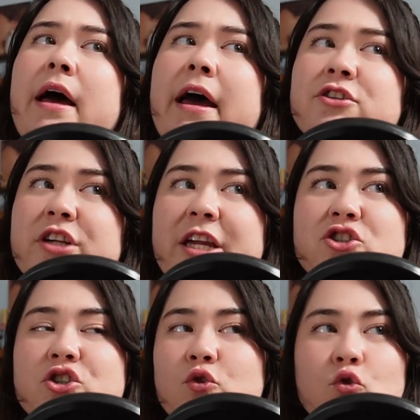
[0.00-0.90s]

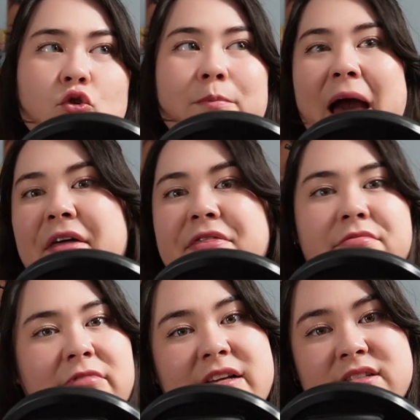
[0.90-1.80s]
educational math
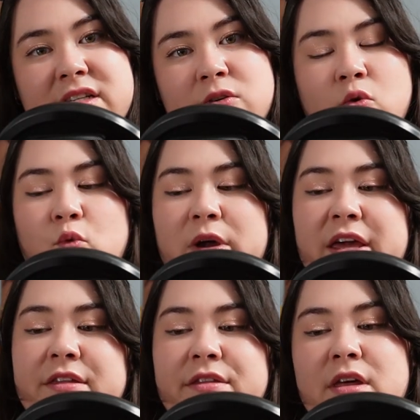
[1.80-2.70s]
lesson
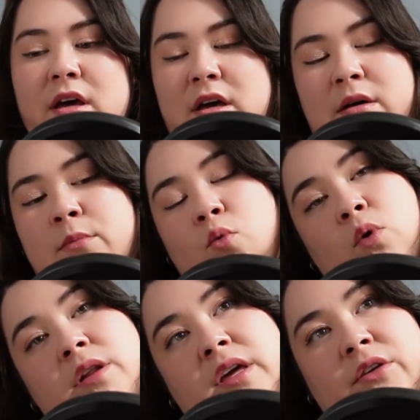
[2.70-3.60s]
with um,
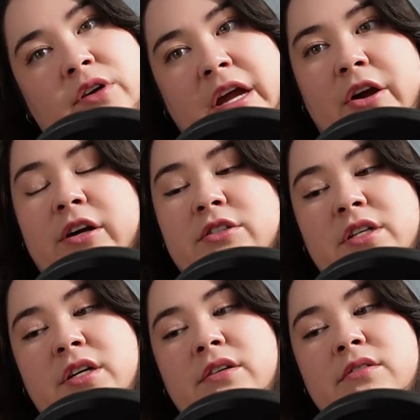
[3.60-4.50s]
one of the other
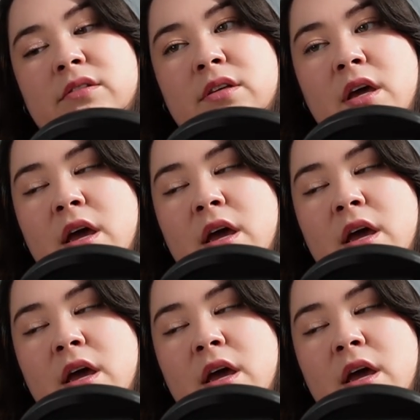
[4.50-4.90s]
characters,